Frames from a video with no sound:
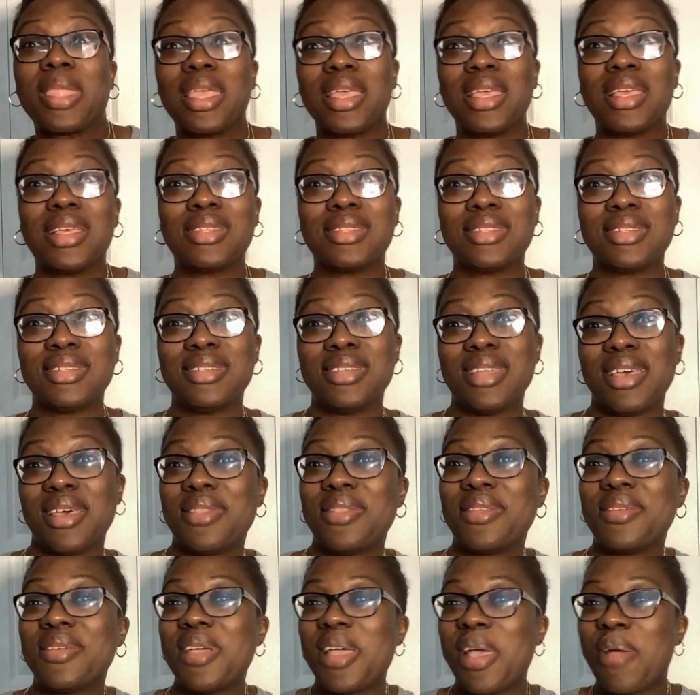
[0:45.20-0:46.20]
is
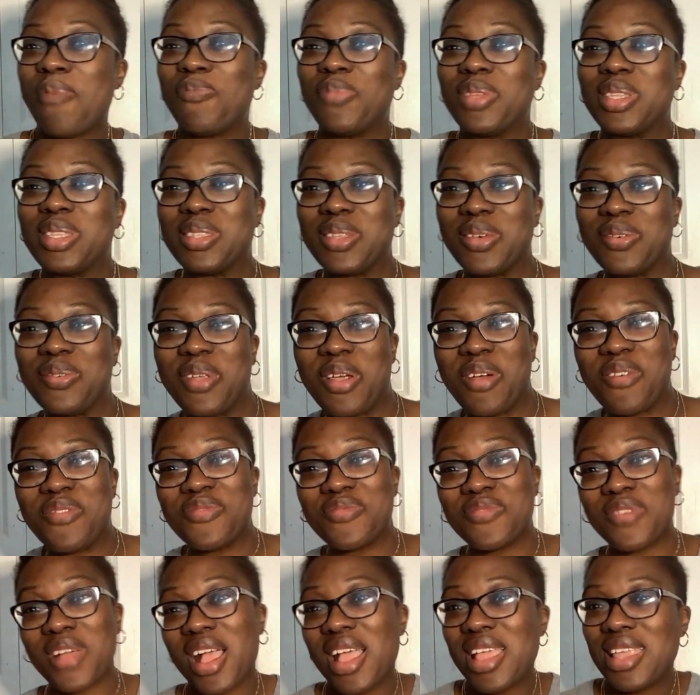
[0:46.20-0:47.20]
another episode of
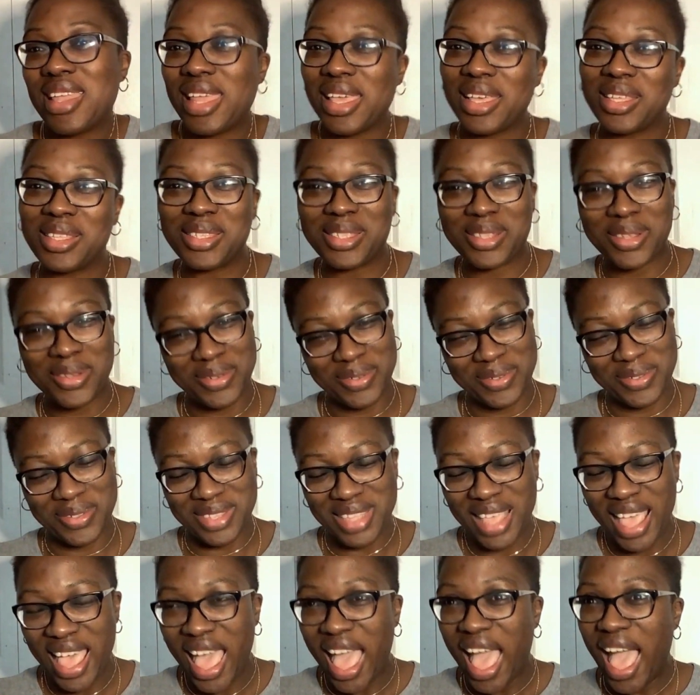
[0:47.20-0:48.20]
Friday Sews.
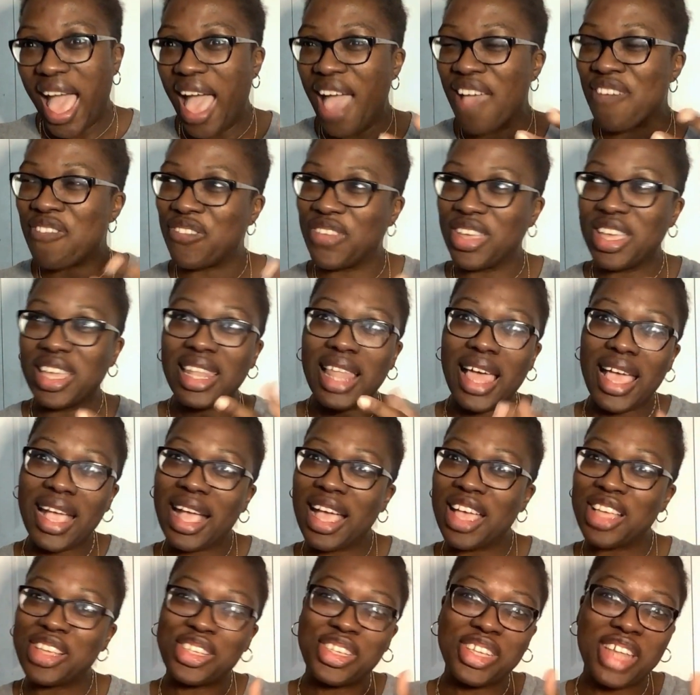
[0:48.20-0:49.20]
I feel like
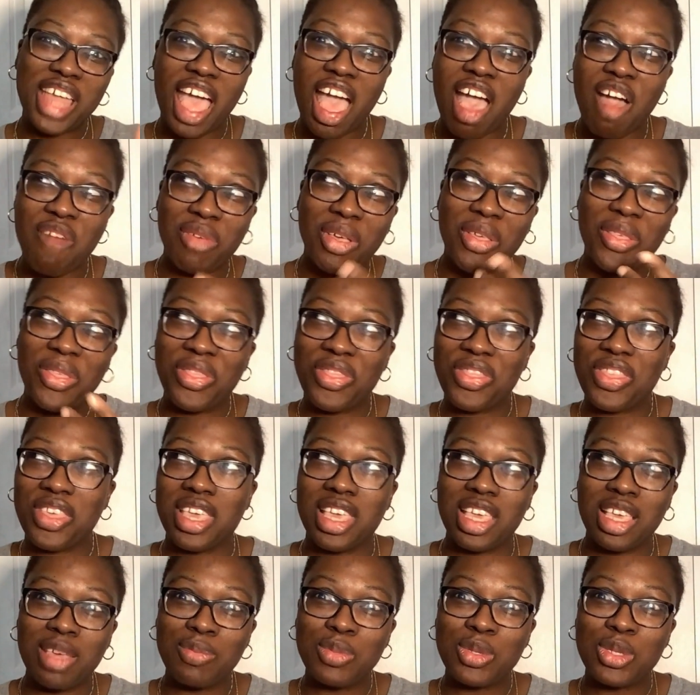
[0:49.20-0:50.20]
I should have a
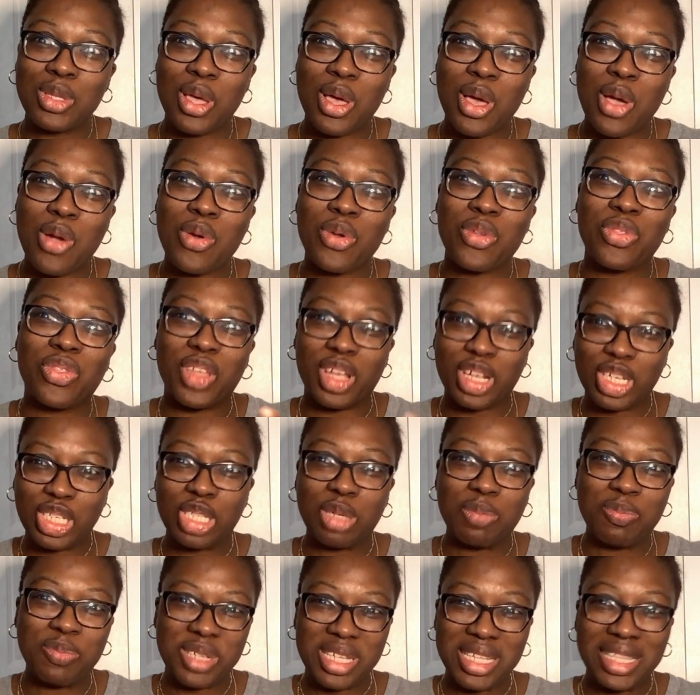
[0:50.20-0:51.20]
theme song, or there
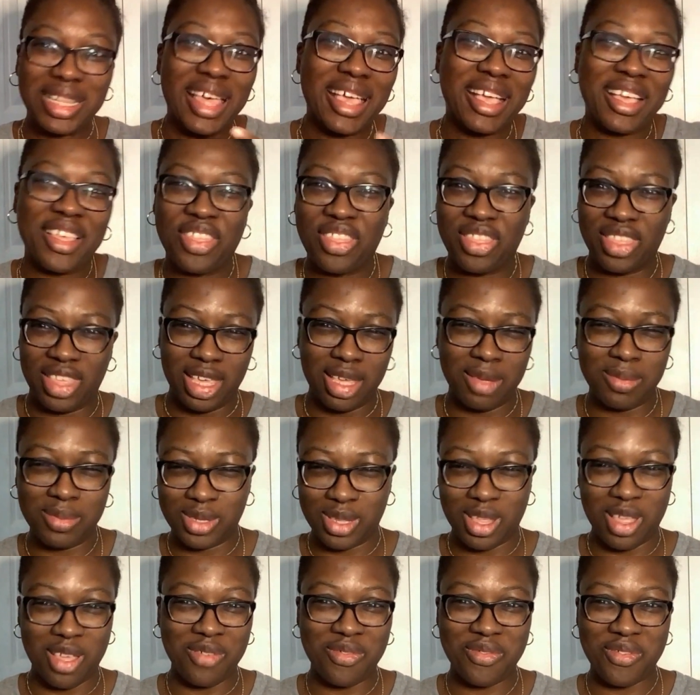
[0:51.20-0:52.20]
should be like a theme
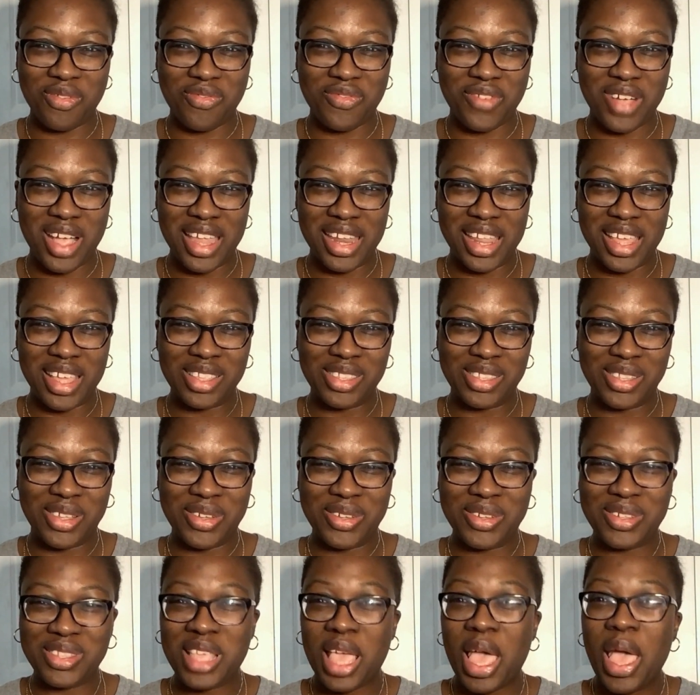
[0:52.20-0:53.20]
song for Friday
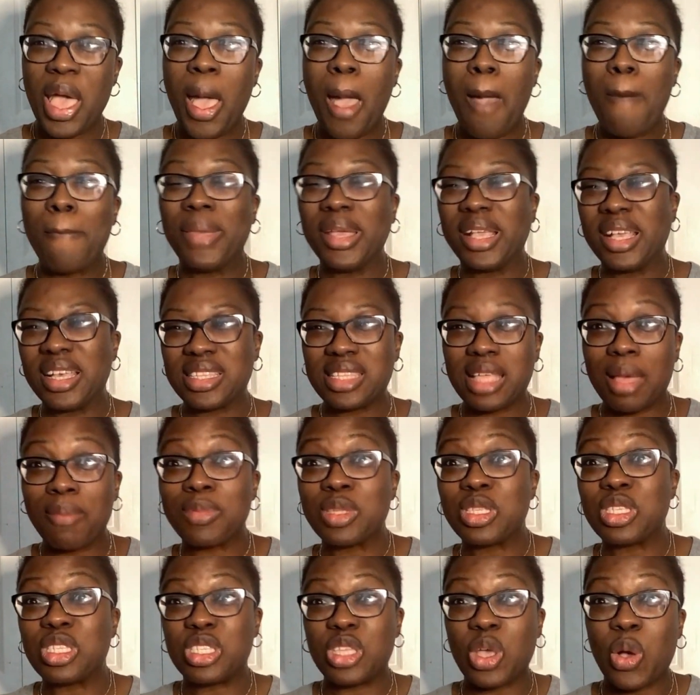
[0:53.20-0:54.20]
Sews, because I'm
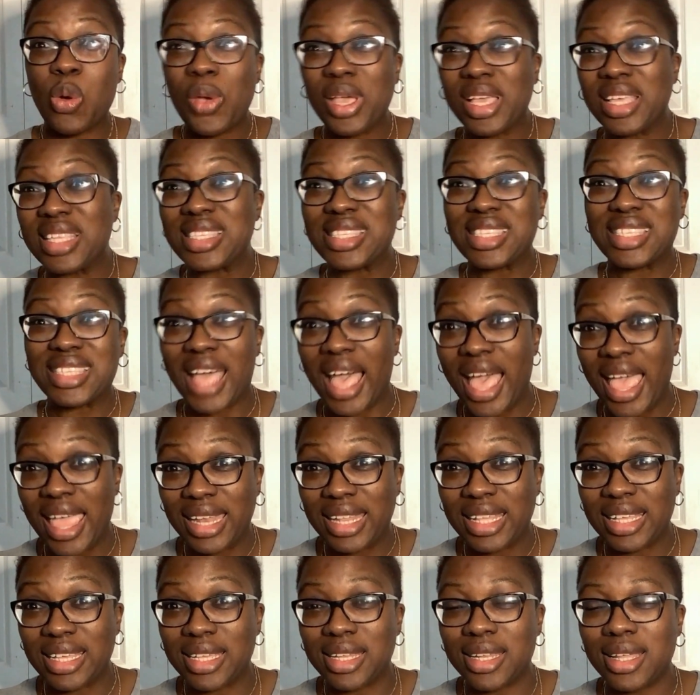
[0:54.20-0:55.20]
so
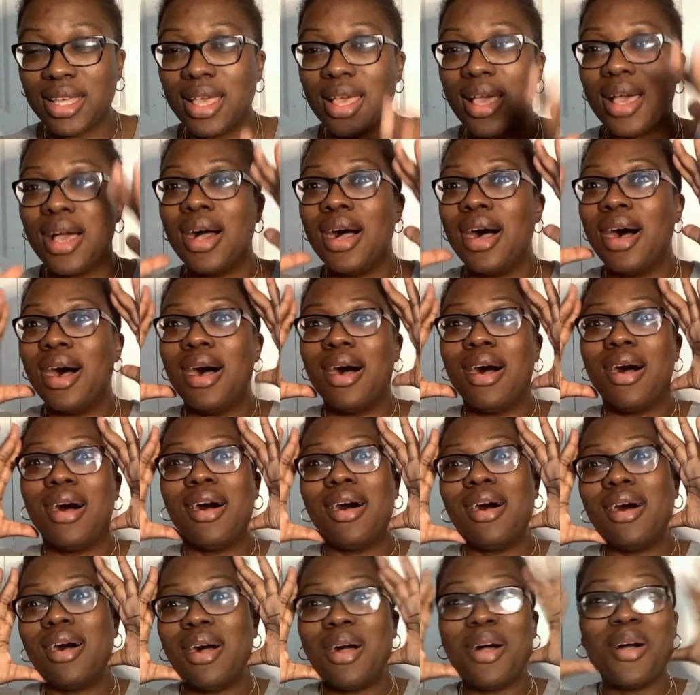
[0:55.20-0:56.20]
excited.
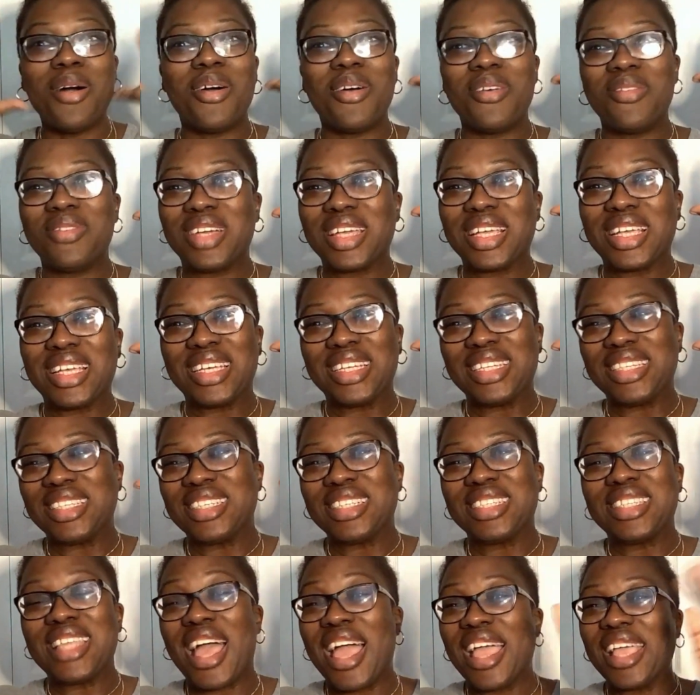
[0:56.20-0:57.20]
Oh my
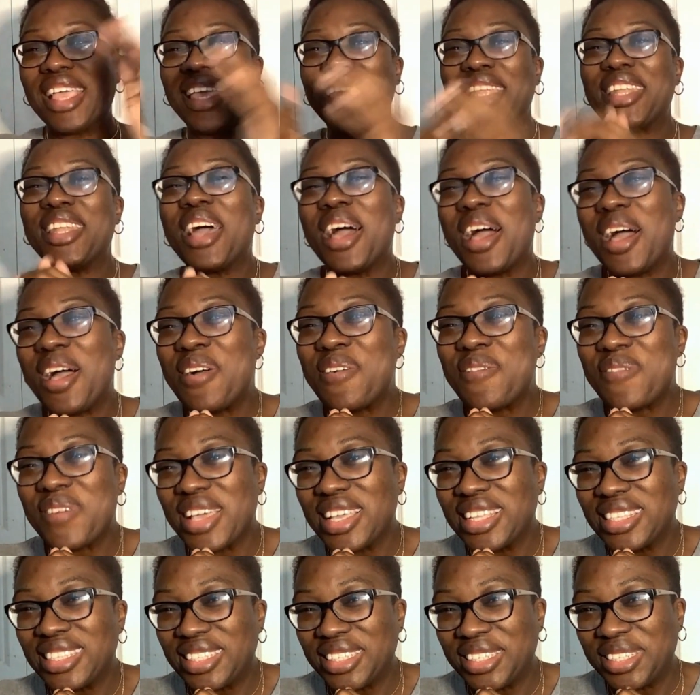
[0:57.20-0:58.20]
goodness, I cannot
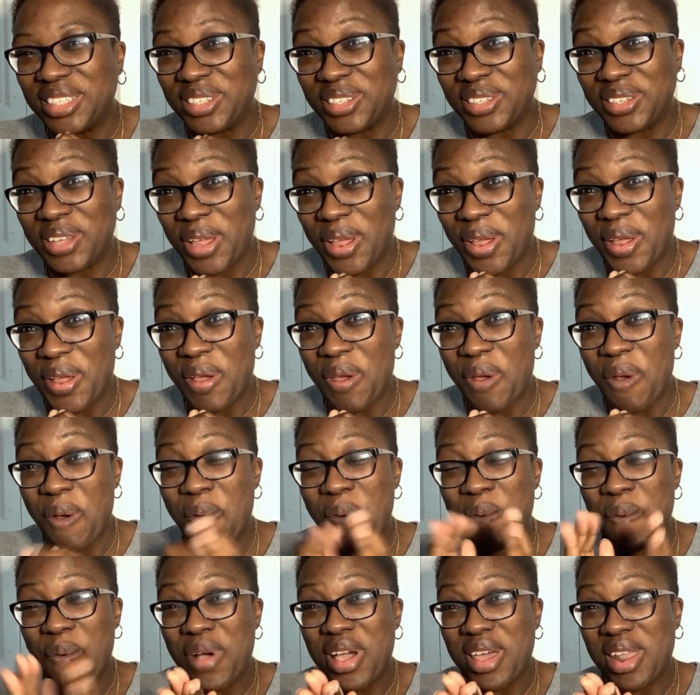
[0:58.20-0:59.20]
wait to share
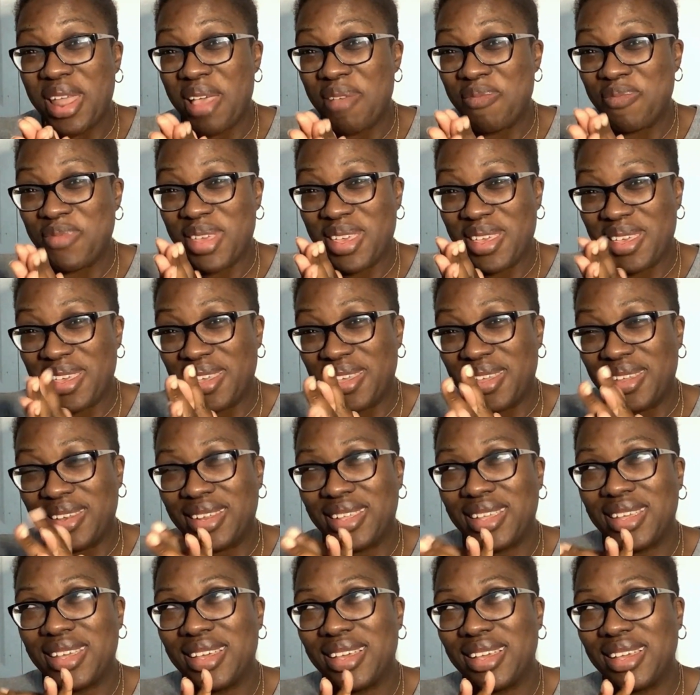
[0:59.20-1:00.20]
what I made
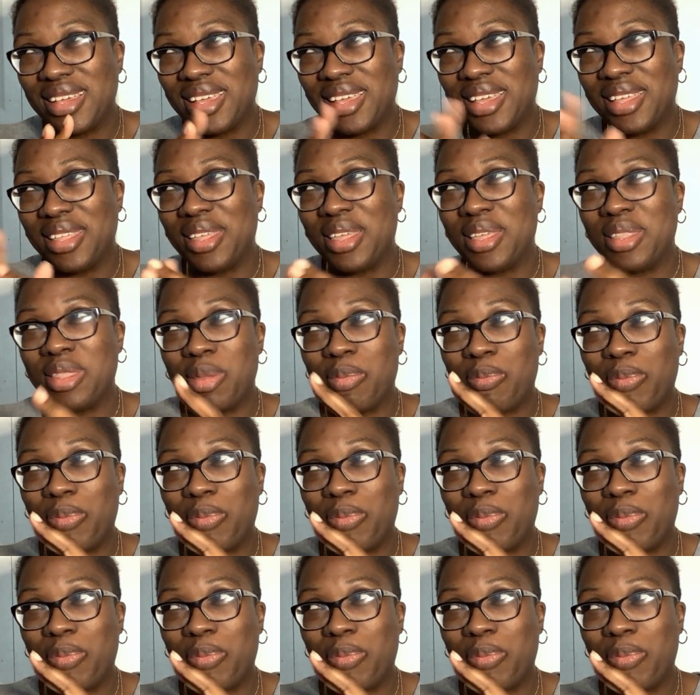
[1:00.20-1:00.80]
in the